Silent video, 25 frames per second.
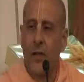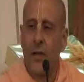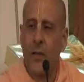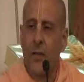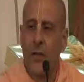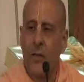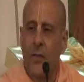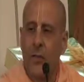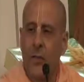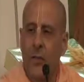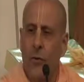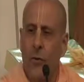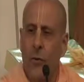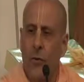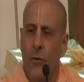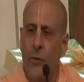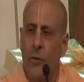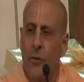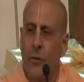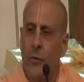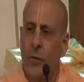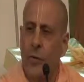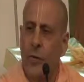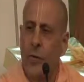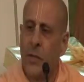in order
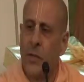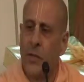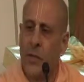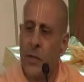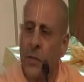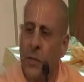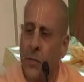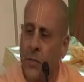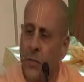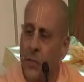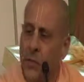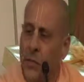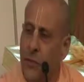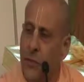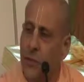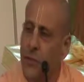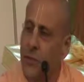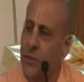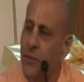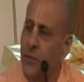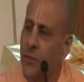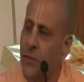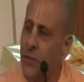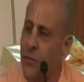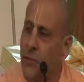to be a
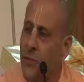servant,